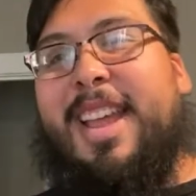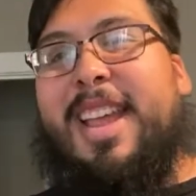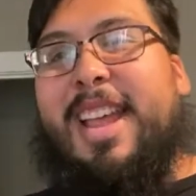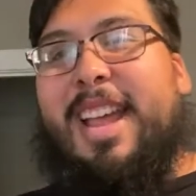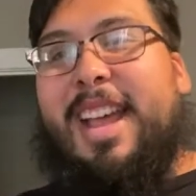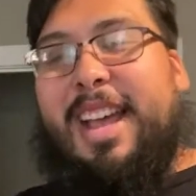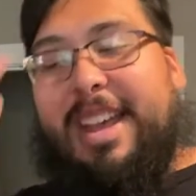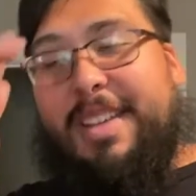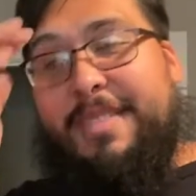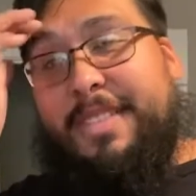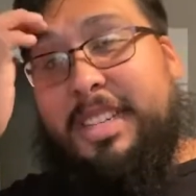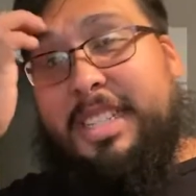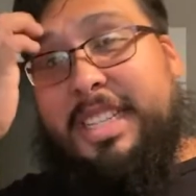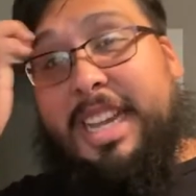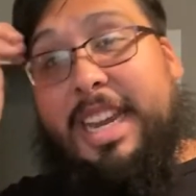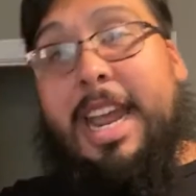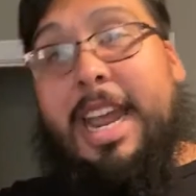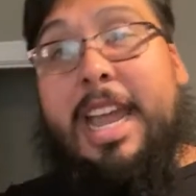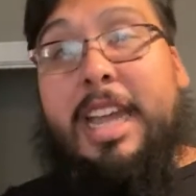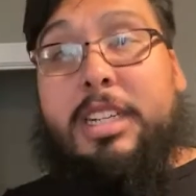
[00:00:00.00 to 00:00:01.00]
If you're
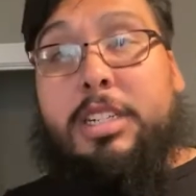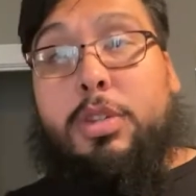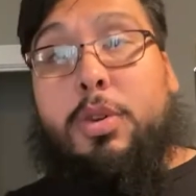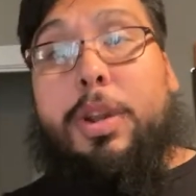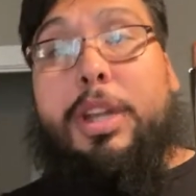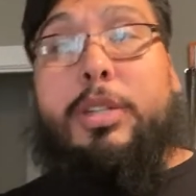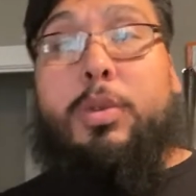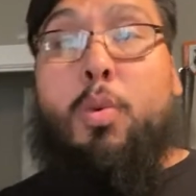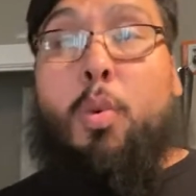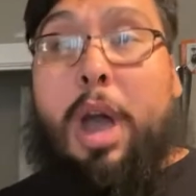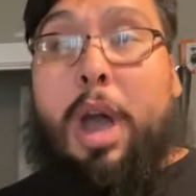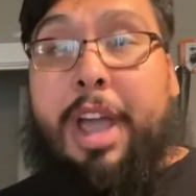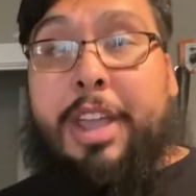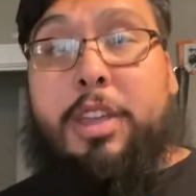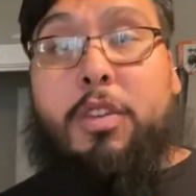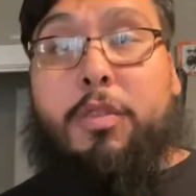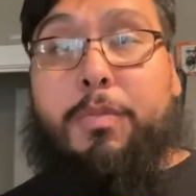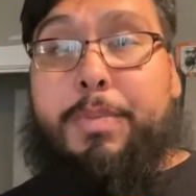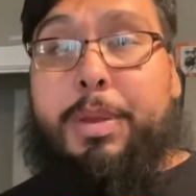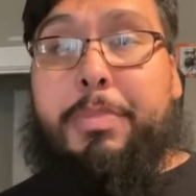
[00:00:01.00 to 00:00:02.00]
seeing head streaks while
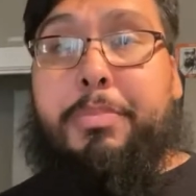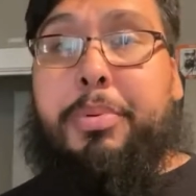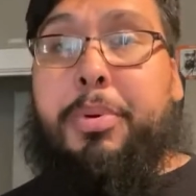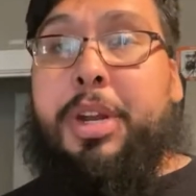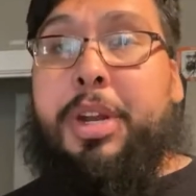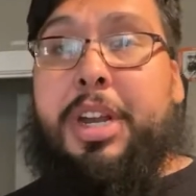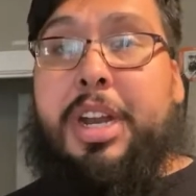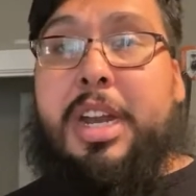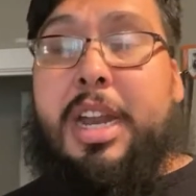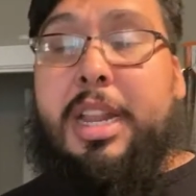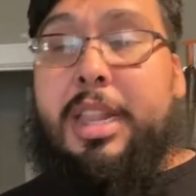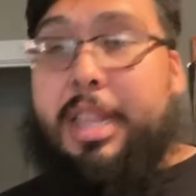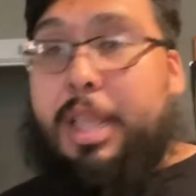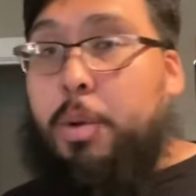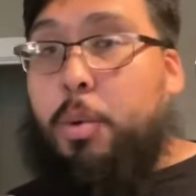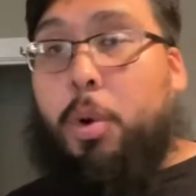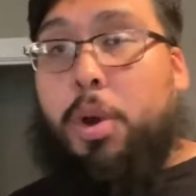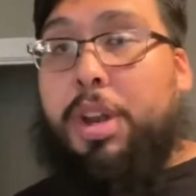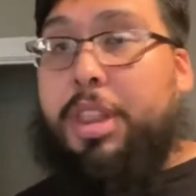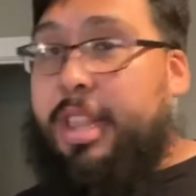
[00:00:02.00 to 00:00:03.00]
you've been printing and they
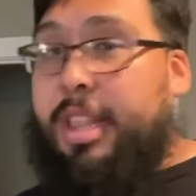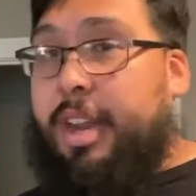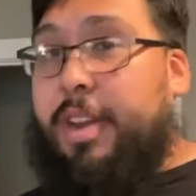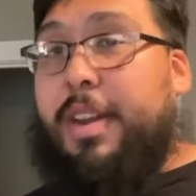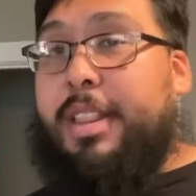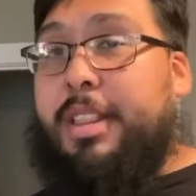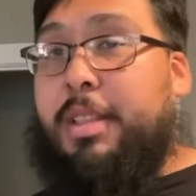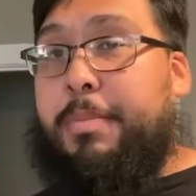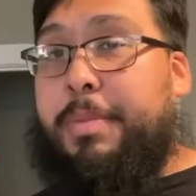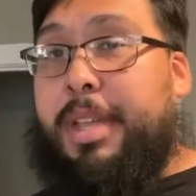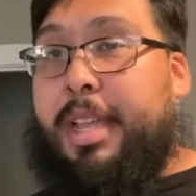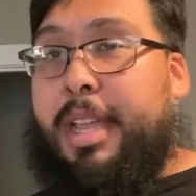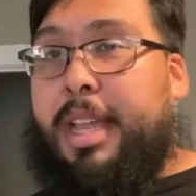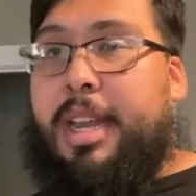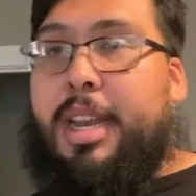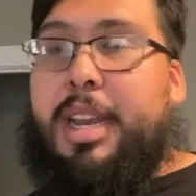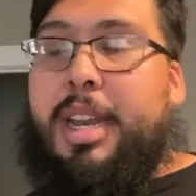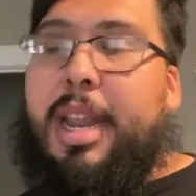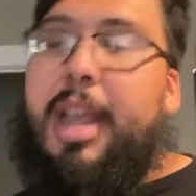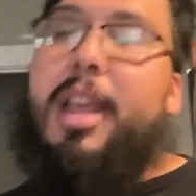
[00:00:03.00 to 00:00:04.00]
weren't there at the
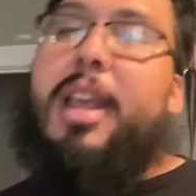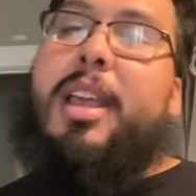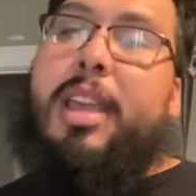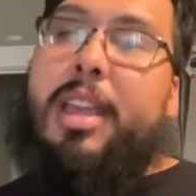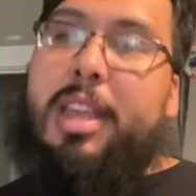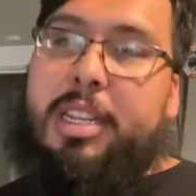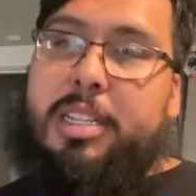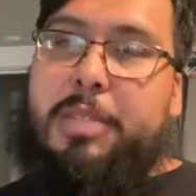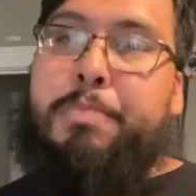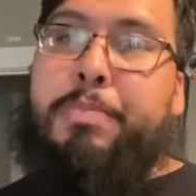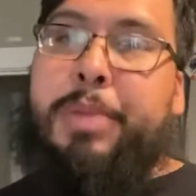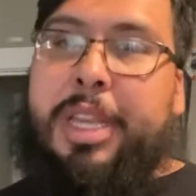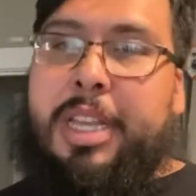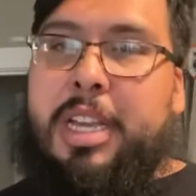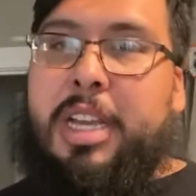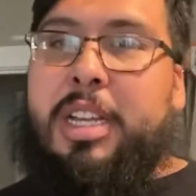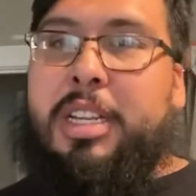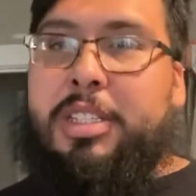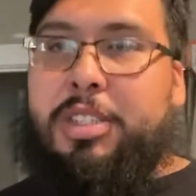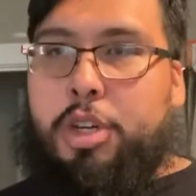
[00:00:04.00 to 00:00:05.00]
beginning, it's
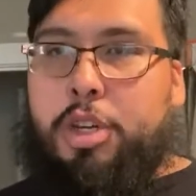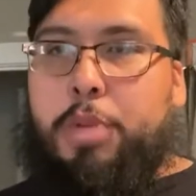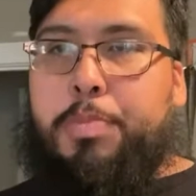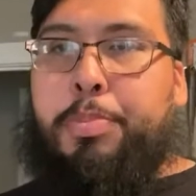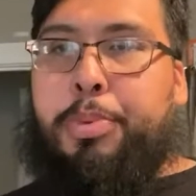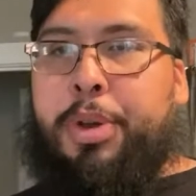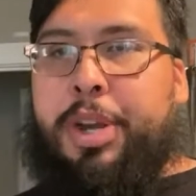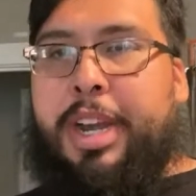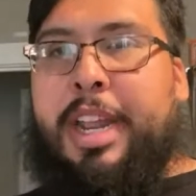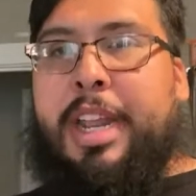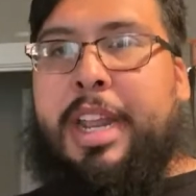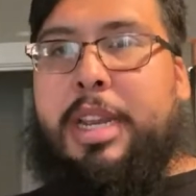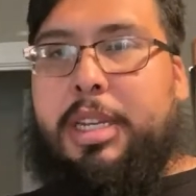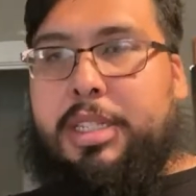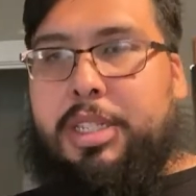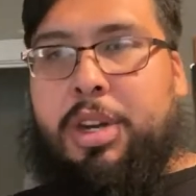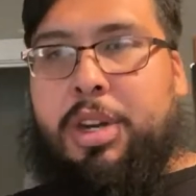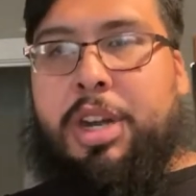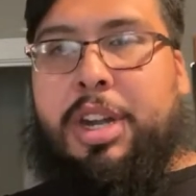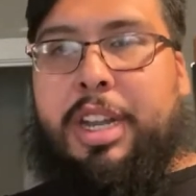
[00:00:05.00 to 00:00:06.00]
because your print head is
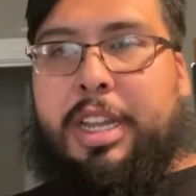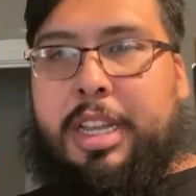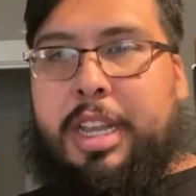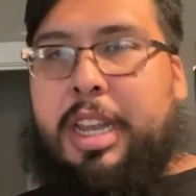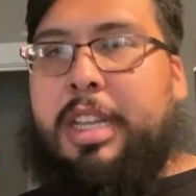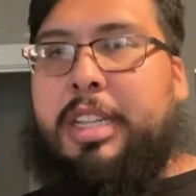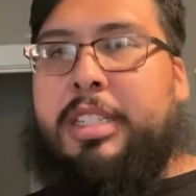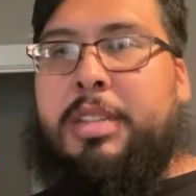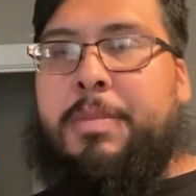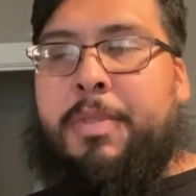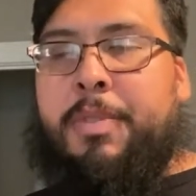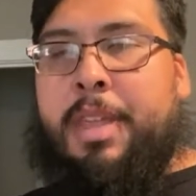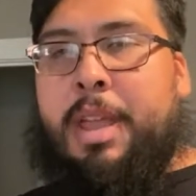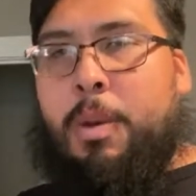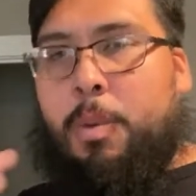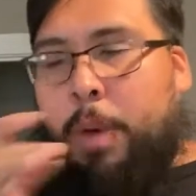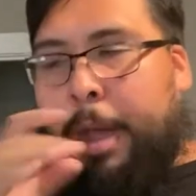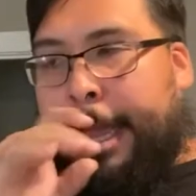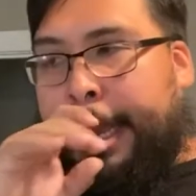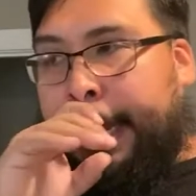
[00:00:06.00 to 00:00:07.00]
starting to collect some of that
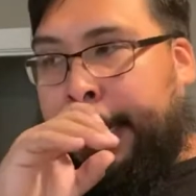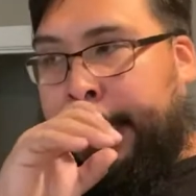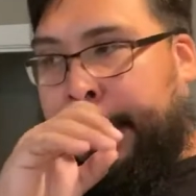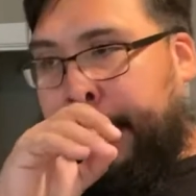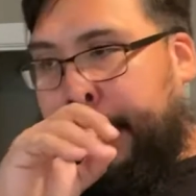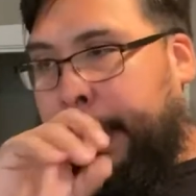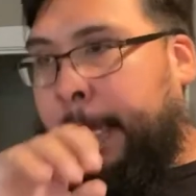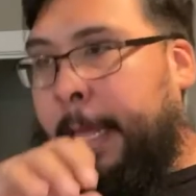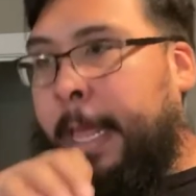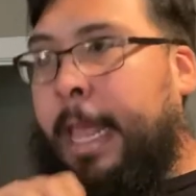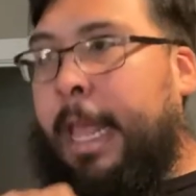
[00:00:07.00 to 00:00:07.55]
white ink.